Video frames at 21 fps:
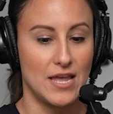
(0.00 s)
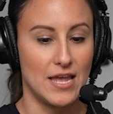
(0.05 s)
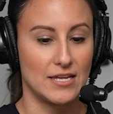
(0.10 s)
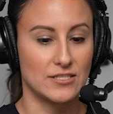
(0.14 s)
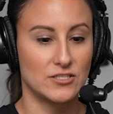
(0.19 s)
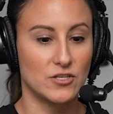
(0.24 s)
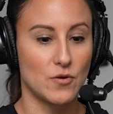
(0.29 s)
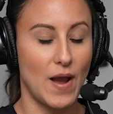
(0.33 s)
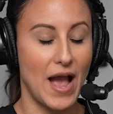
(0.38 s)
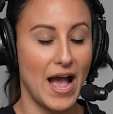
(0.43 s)

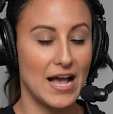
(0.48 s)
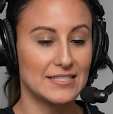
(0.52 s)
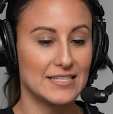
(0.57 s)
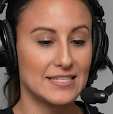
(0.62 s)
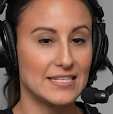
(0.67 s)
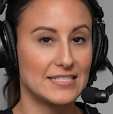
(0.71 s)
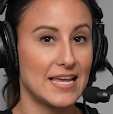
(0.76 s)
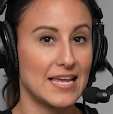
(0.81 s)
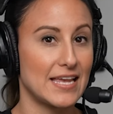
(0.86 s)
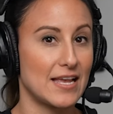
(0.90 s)
And so as
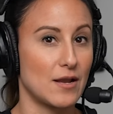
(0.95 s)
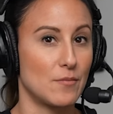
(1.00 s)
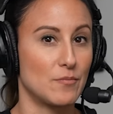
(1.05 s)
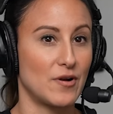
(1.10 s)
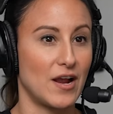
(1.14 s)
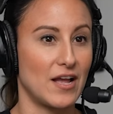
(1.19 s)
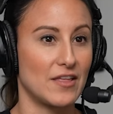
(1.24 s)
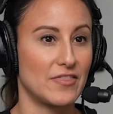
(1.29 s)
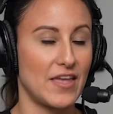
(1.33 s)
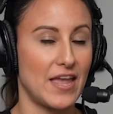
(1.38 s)
I take a
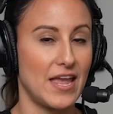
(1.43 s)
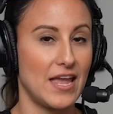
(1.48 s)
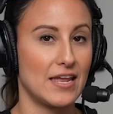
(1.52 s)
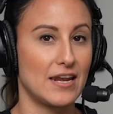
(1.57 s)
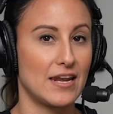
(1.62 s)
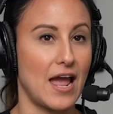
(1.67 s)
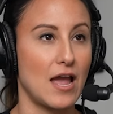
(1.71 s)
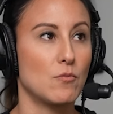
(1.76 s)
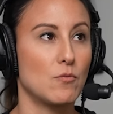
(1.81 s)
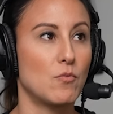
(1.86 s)
breath
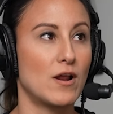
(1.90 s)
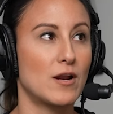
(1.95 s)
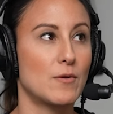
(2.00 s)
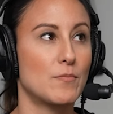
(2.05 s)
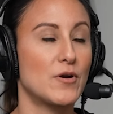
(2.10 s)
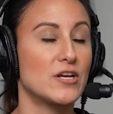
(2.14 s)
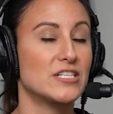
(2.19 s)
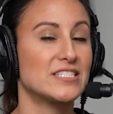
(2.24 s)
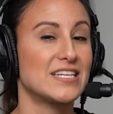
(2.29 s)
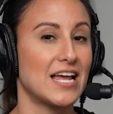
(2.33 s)
in, I want to
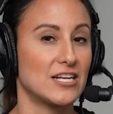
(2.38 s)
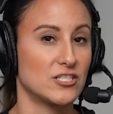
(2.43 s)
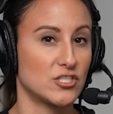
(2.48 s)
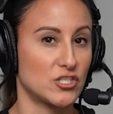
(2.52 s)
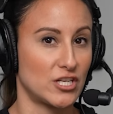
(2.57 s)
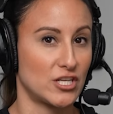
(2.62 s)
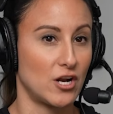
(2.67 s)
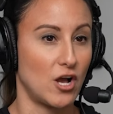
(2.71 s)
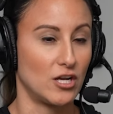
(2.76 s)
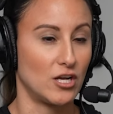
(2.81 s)
put
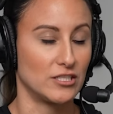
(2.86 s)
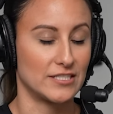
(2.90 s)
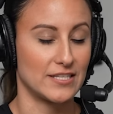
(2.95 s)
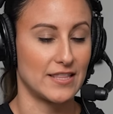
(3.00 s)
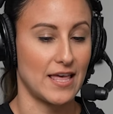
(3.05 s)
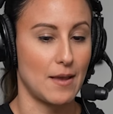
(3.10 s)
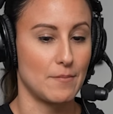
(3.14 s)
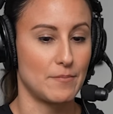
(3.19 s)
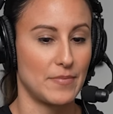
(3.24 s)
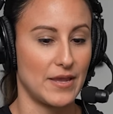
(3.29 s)
tension onto
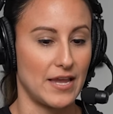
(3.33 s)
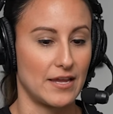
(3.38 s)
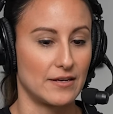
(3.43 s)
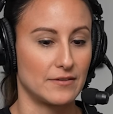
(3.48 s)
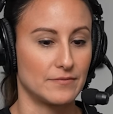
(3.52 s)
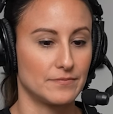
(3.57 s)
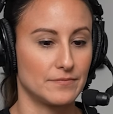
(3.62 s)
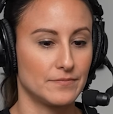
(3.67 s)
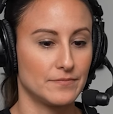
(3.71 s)
that band.